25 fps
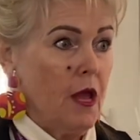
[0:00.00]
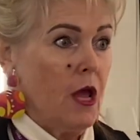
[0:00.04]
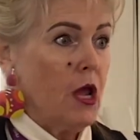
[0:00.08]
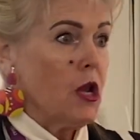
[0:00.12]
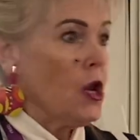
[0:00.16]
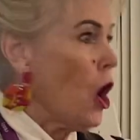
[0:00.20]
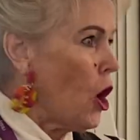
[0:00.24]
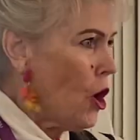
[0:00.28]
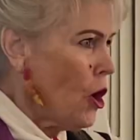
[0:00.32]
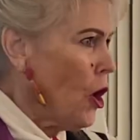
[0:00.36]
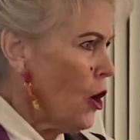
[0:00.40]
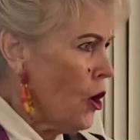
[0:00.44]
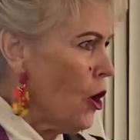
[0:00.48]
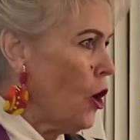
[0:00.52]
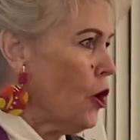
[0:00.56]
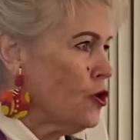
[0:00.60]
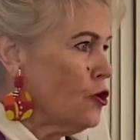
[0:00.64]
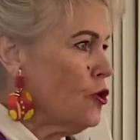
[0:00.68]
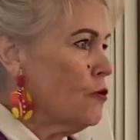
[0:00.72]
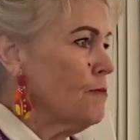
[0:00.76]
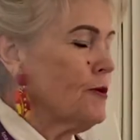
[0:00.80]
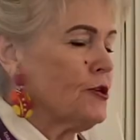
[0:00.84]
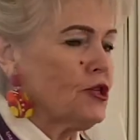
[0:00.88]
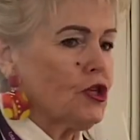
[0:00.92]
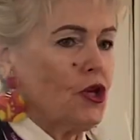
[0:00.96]
No,
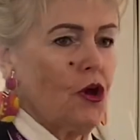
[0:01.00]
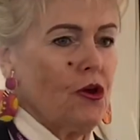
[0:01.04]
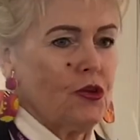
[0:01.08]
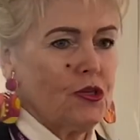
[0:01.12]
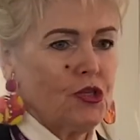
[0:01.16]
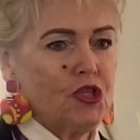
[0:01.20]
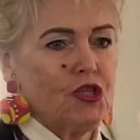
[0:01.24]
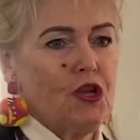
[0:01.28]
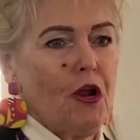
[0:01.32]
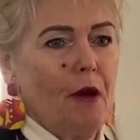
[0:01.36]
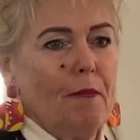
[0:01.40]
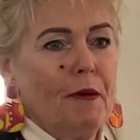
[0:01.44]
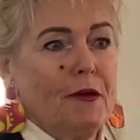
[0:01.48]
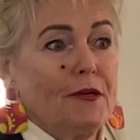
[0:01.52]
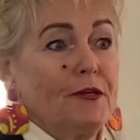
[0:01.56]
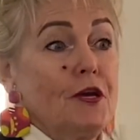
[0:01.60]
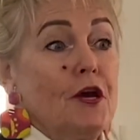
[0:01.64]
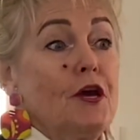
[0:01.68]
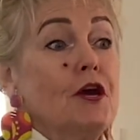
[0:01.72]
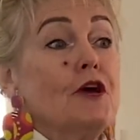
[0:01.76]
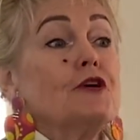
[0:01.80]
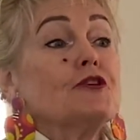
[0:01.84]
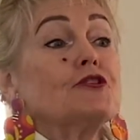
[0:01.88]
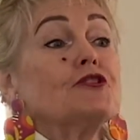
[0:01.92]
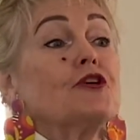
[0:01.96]
you must go and stop it.
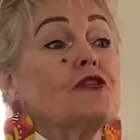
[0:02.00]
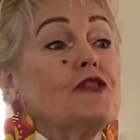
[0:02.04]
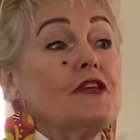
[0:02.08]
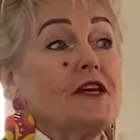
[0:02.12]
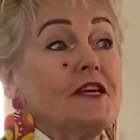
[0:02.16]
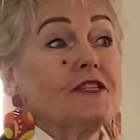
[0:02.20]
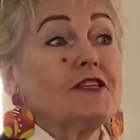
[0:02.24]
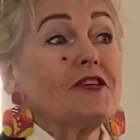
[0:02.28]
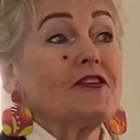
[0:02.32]
So these